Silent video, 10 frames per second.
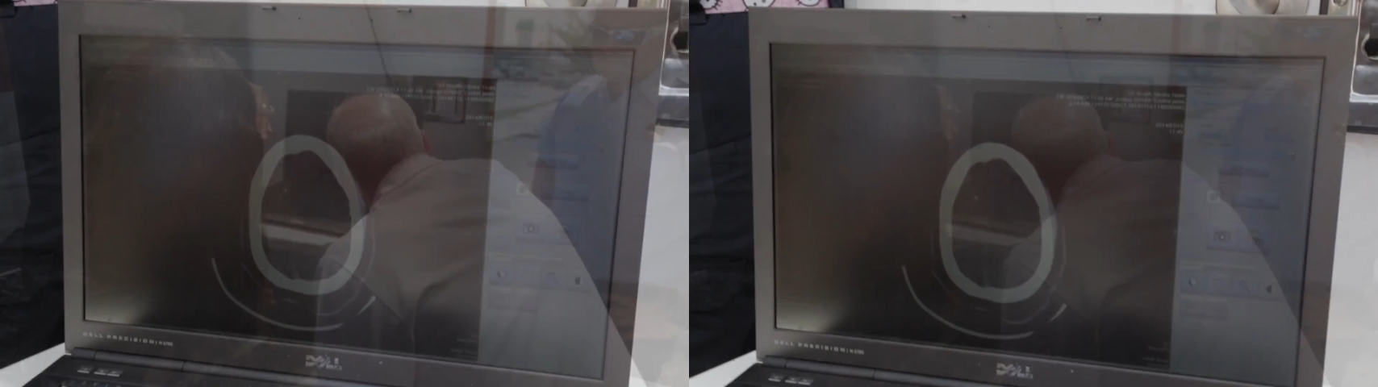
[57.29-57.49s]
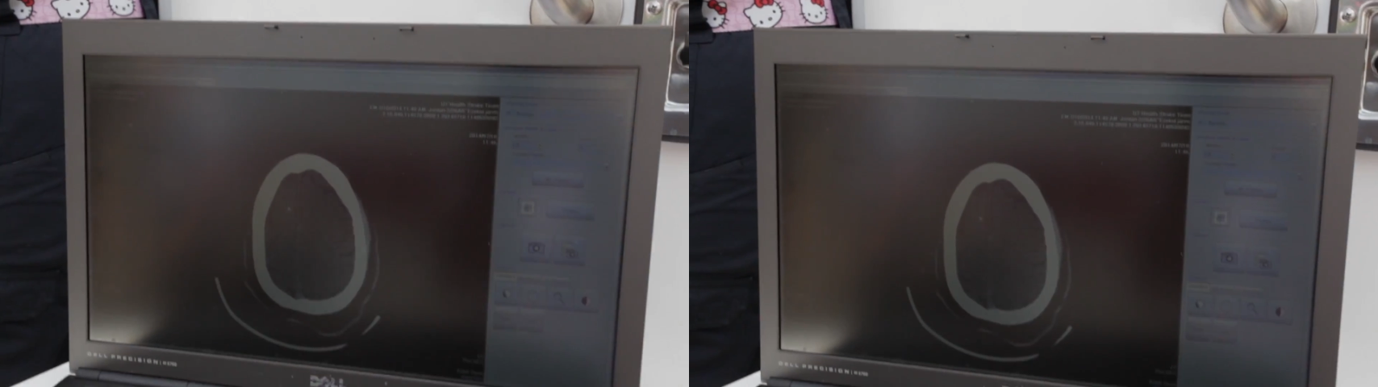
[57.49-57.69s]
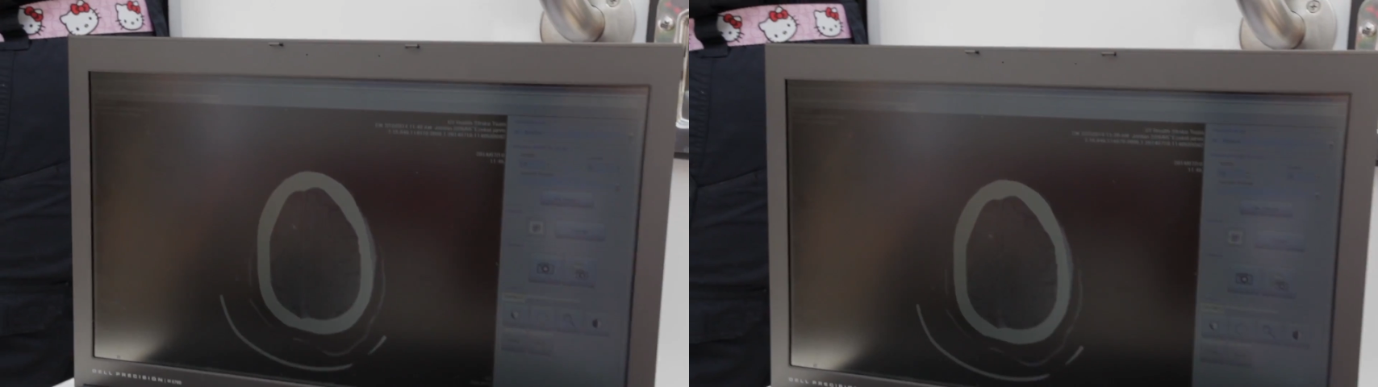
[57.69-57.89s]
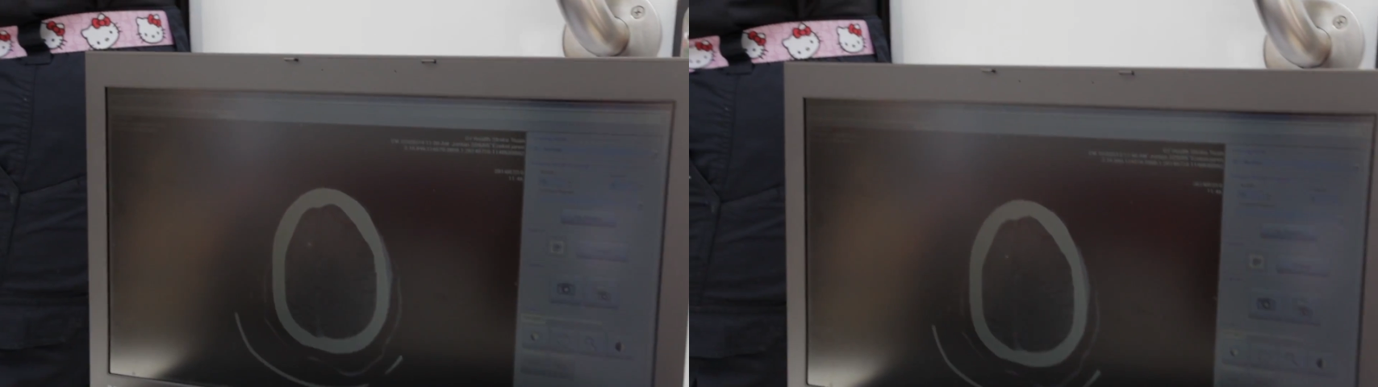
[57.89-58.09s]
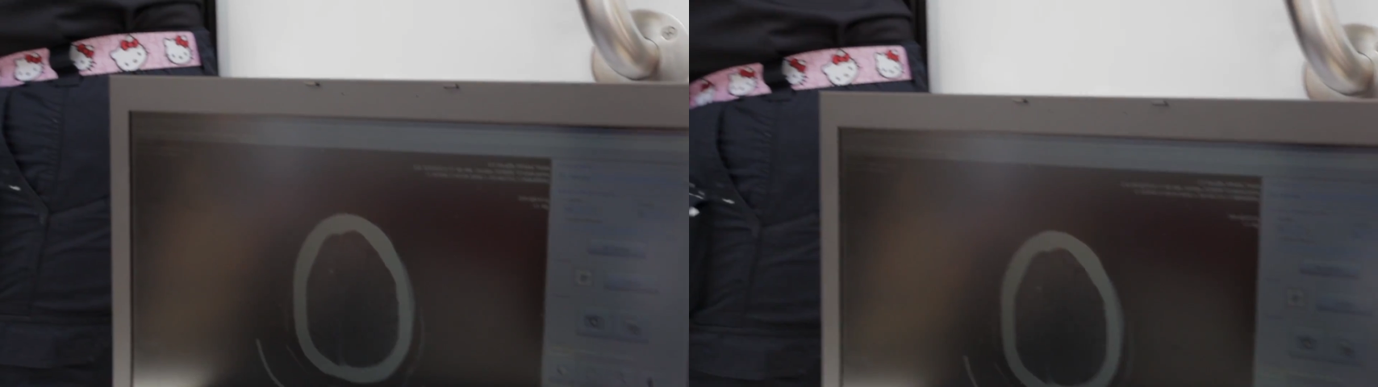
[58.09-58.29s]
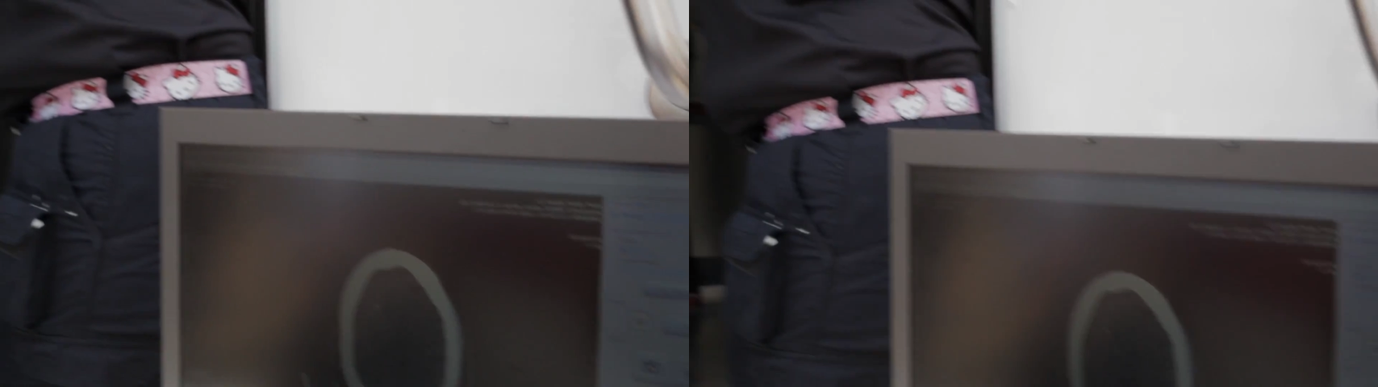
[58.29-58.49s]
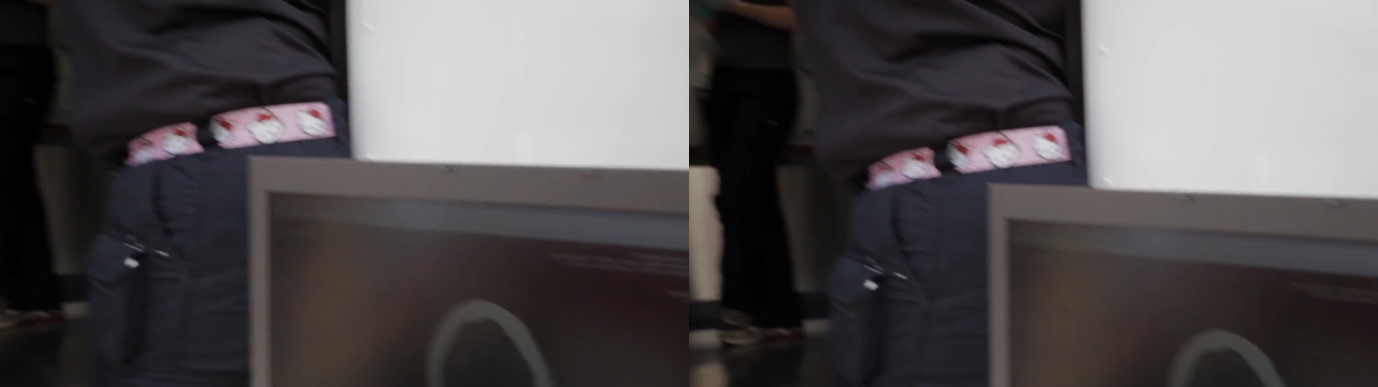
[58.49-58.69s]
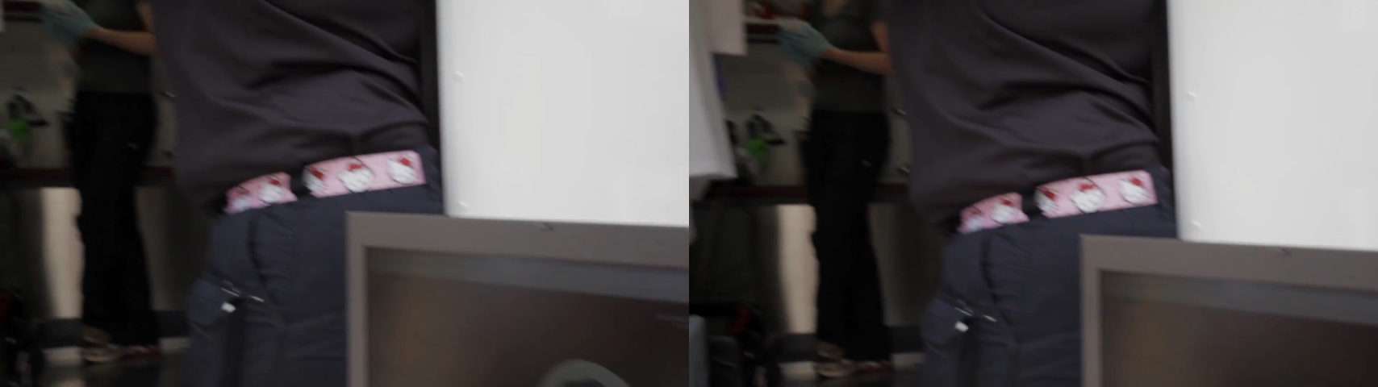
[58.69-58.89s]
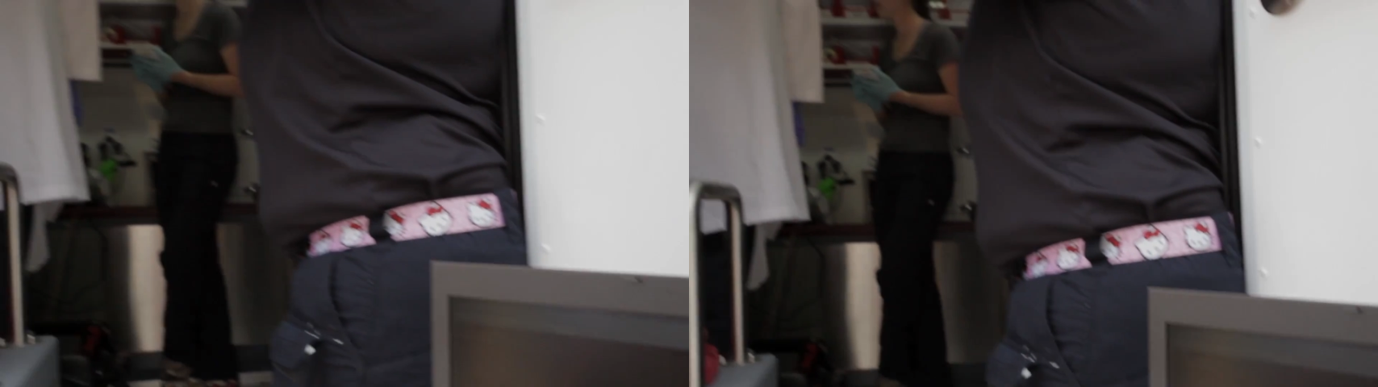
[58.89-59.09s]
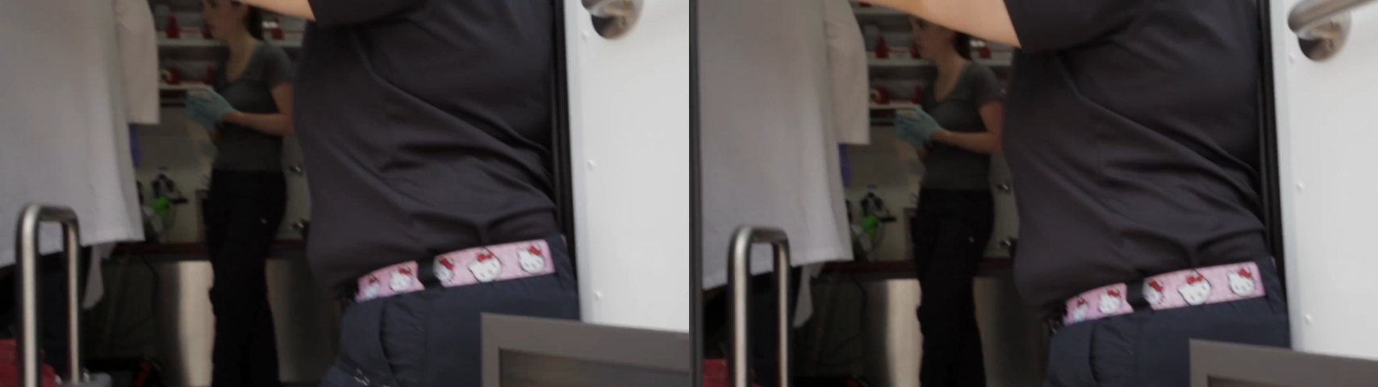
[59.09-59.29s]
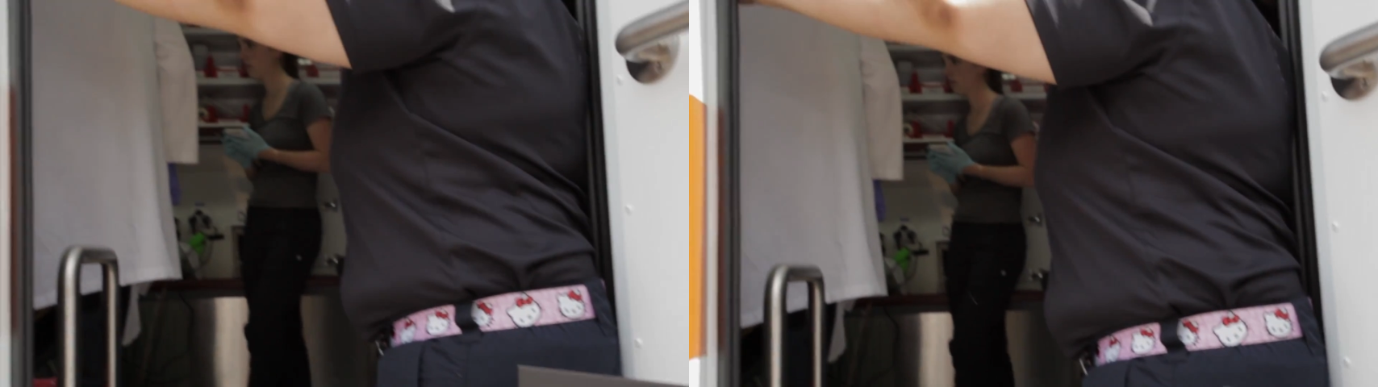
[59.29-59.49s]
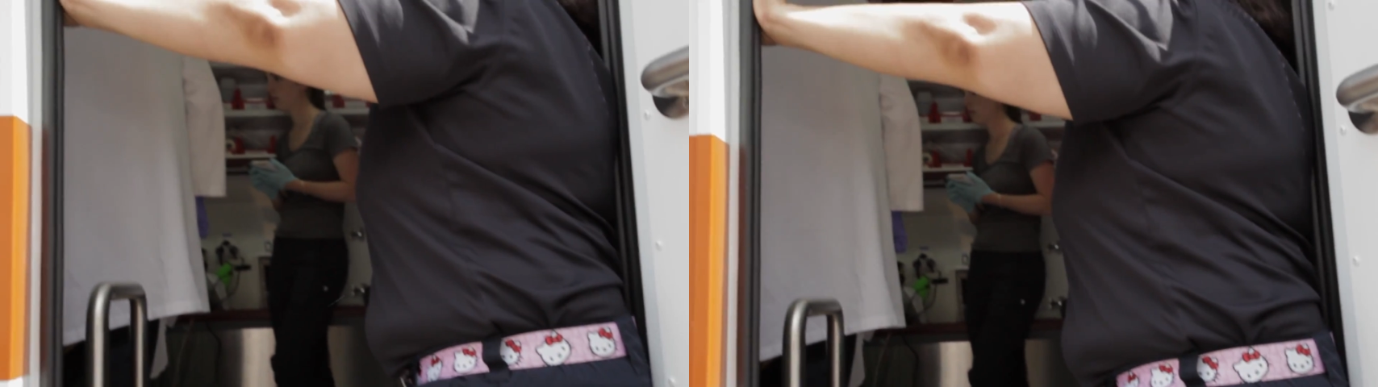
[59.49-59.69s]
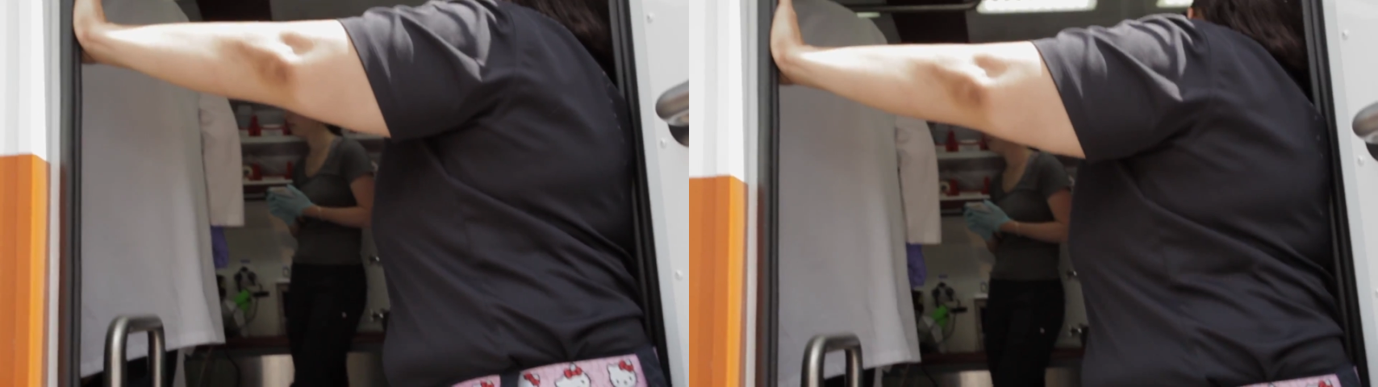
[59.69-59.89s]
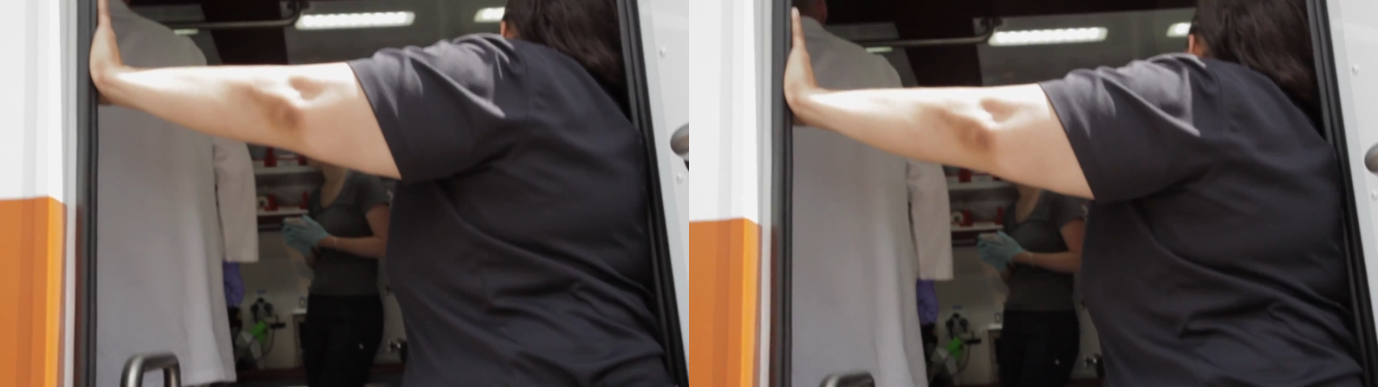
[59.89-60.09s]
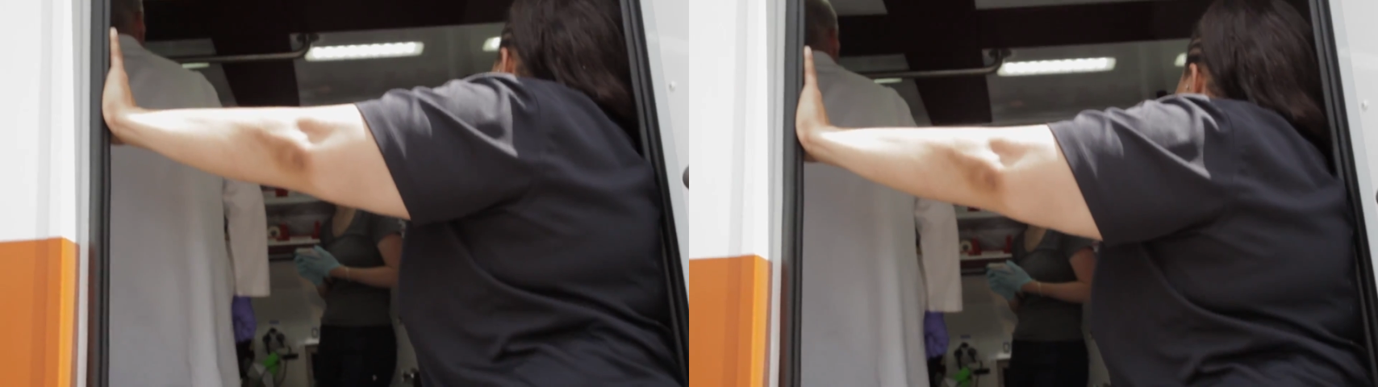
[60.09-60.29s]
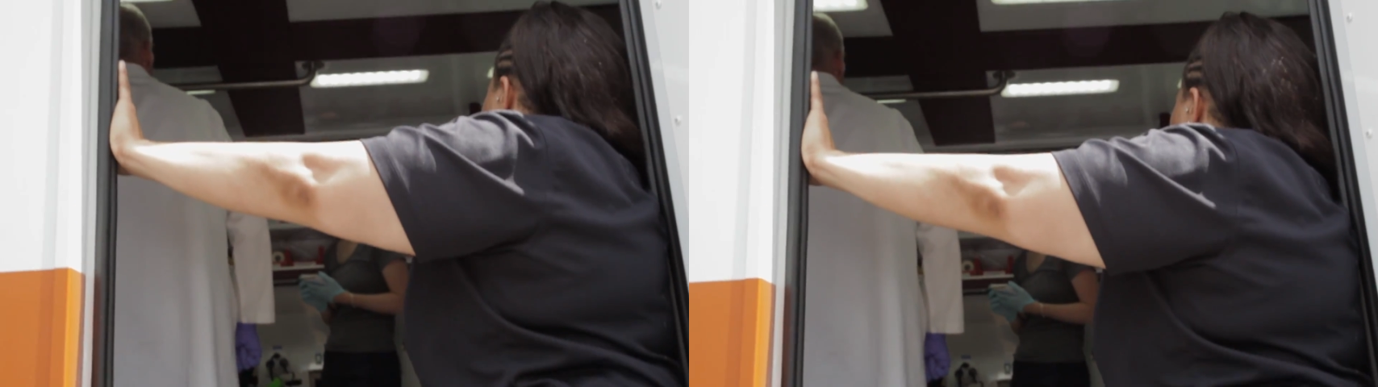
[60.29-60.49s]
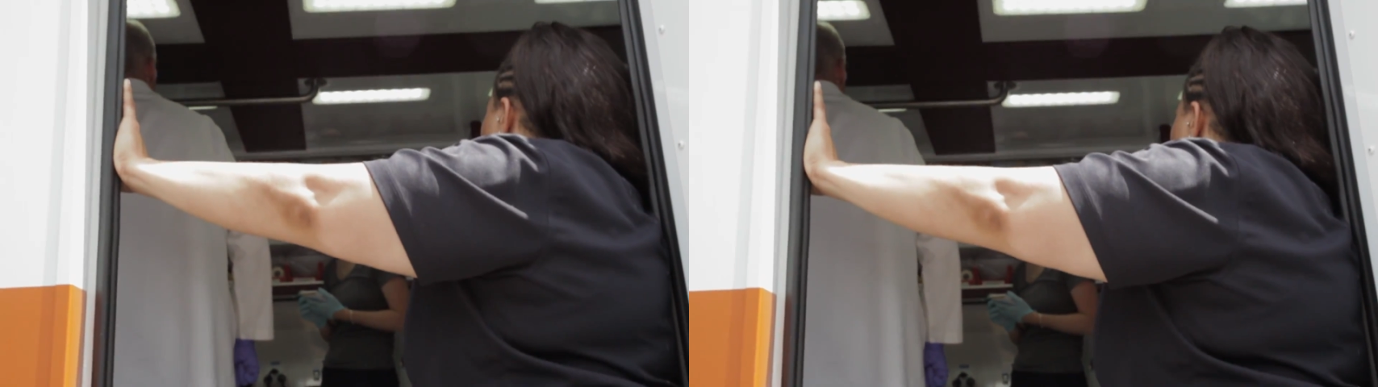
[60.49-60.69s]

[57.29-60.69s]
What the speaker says: (no speaker visible)